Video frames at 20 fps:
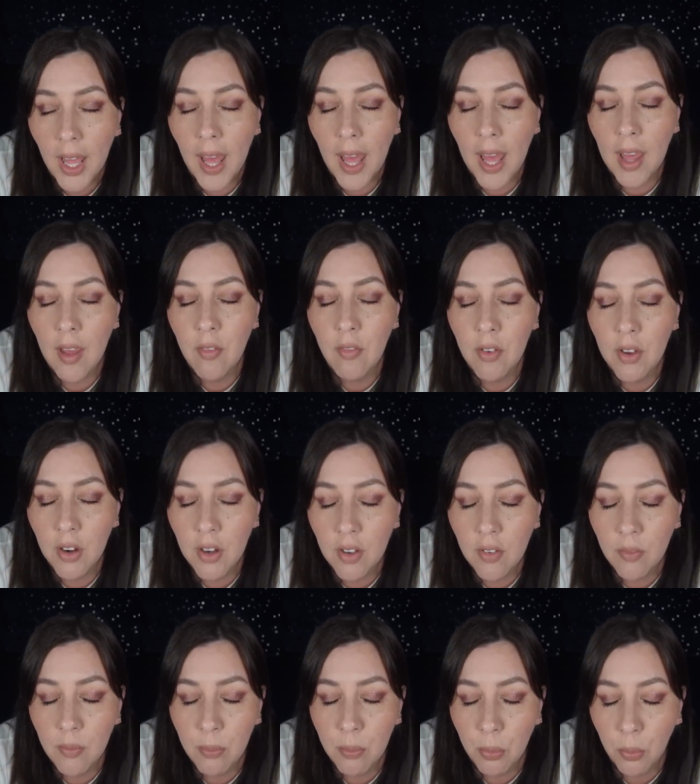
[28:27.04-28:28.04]
a very
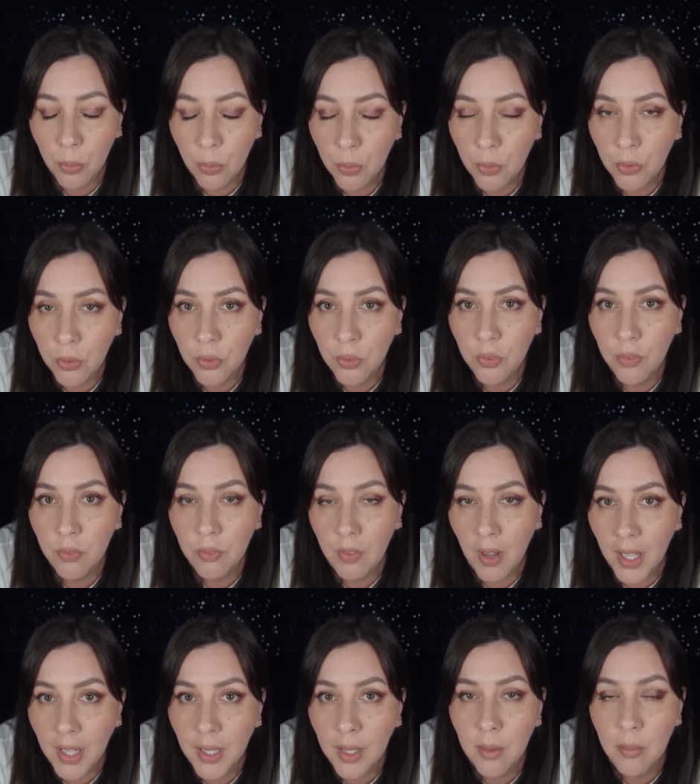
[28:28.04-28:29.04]
brutal,
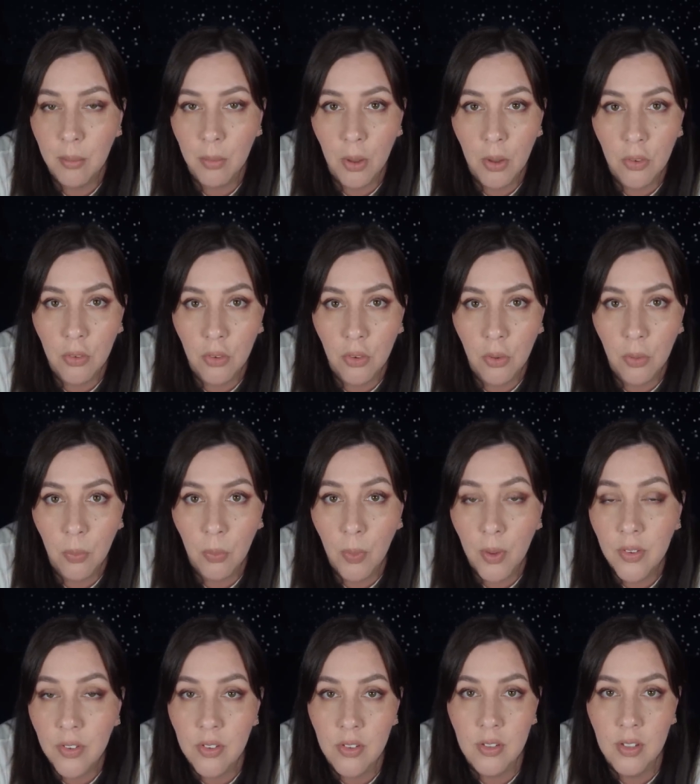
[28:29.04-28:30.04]
violent murderer
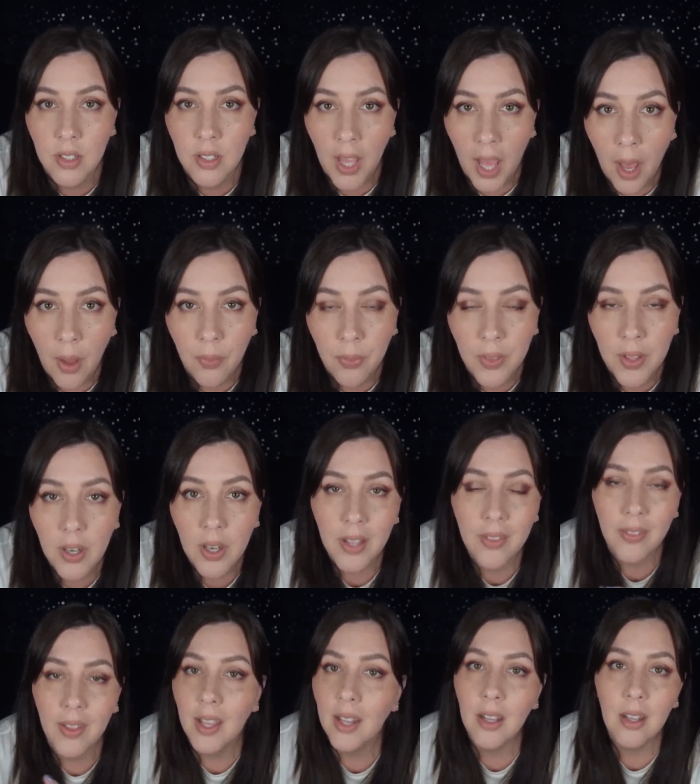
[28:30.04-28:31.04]
was still out there,
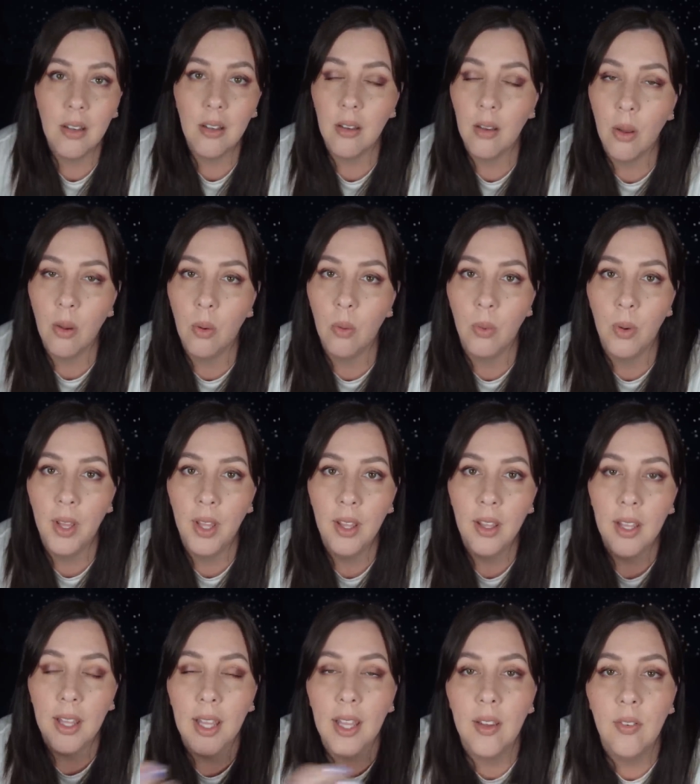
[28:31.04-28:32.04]
and they didn't know
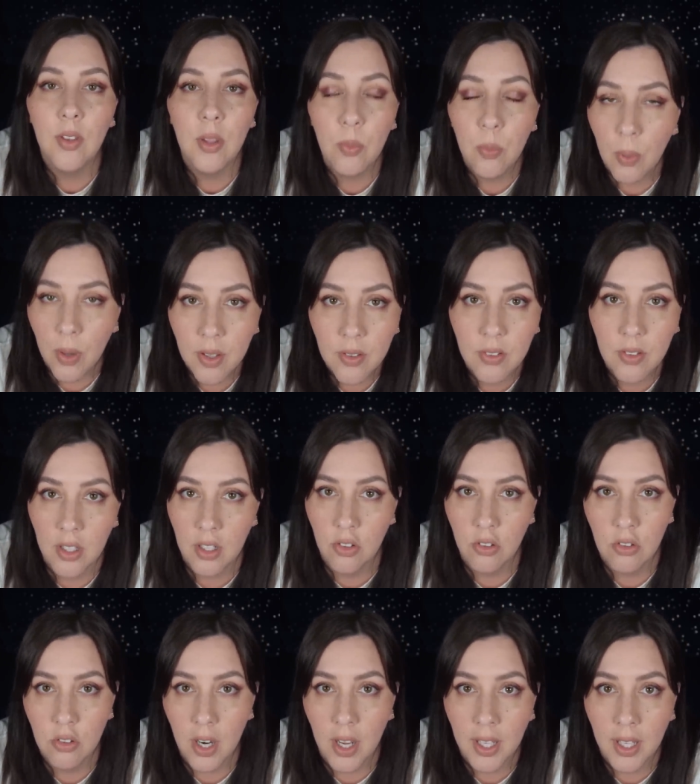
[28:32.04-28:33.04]
if he was going to
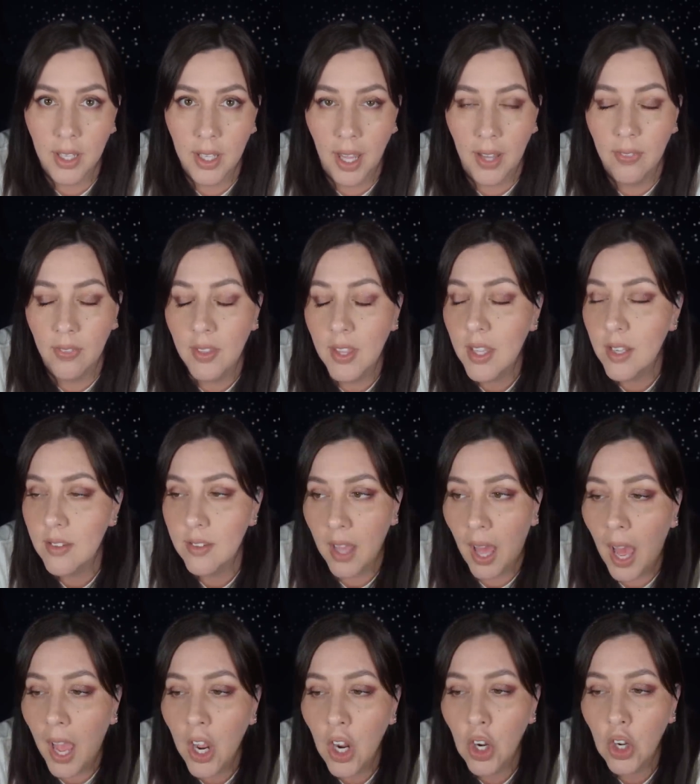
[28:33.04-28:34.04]
strike again. The
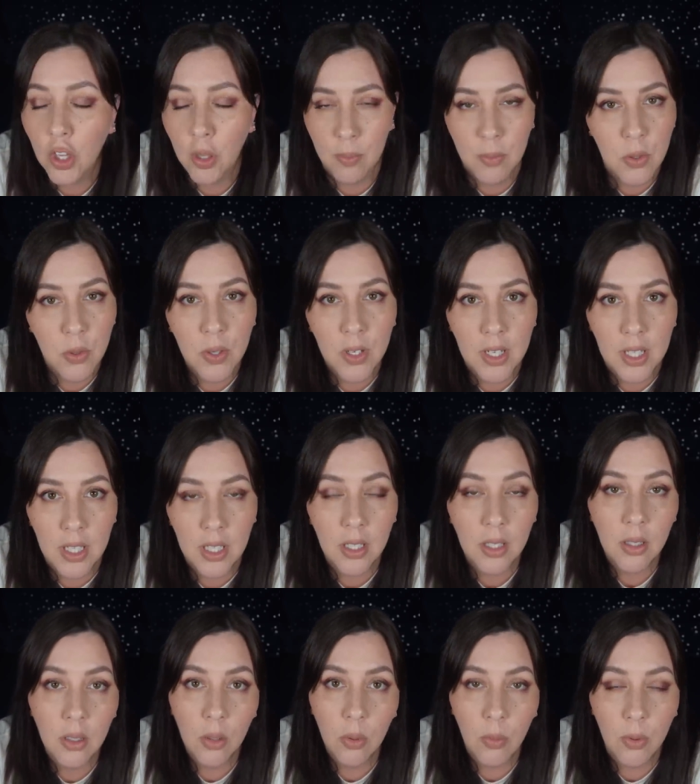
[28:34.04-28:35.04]
entire community
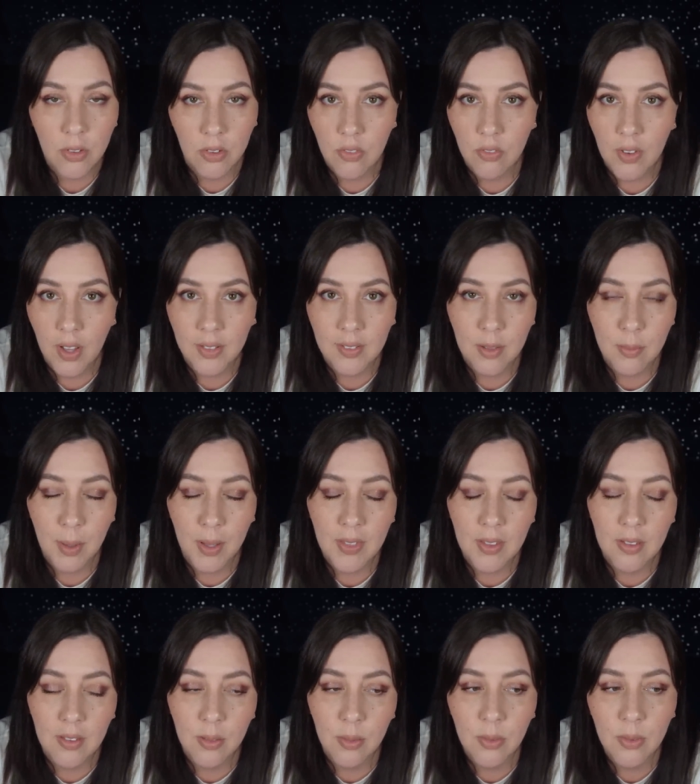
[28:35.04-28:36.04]
was affected by
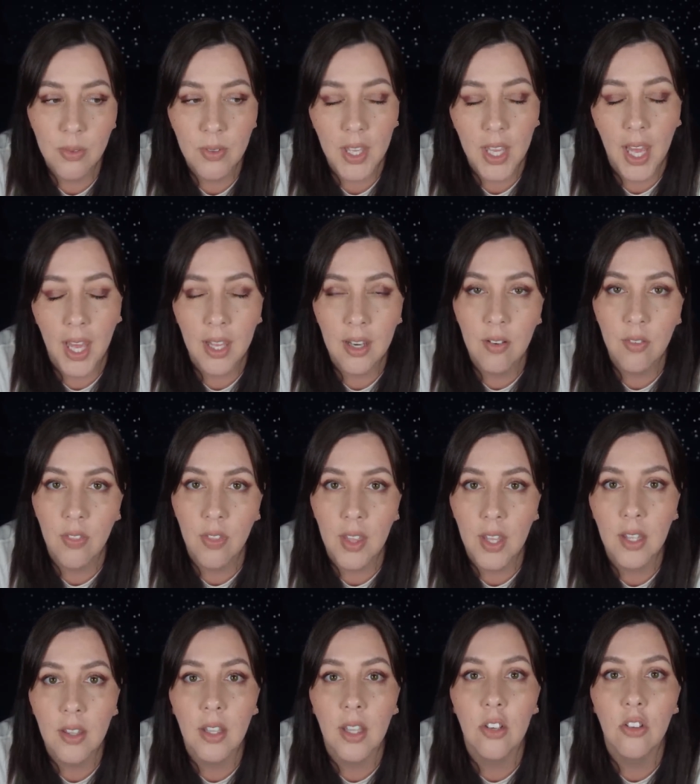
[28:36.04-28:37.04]
this. This was the kind of
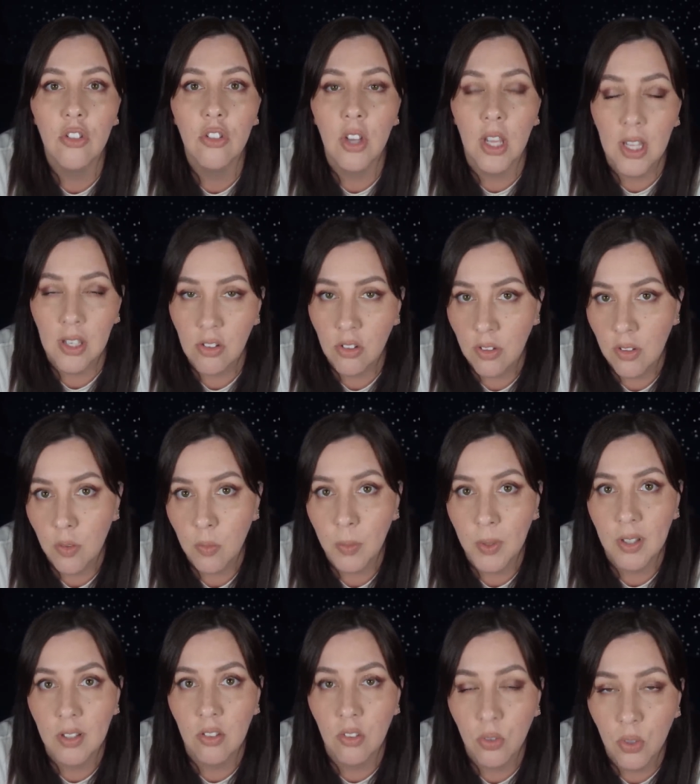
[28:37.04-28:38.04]
thing that changed this
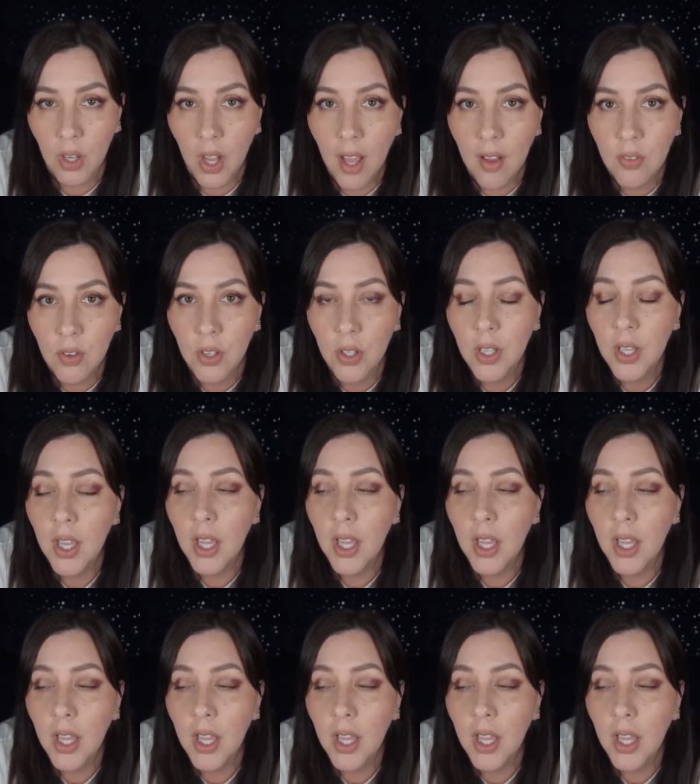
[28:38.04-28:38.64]
place forever.